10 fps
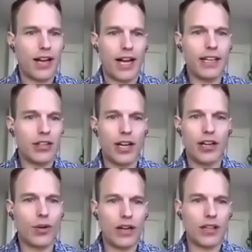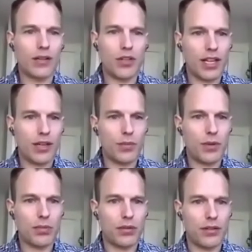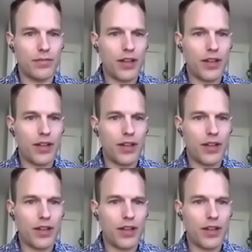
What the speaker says: I did not know how to communicate with people.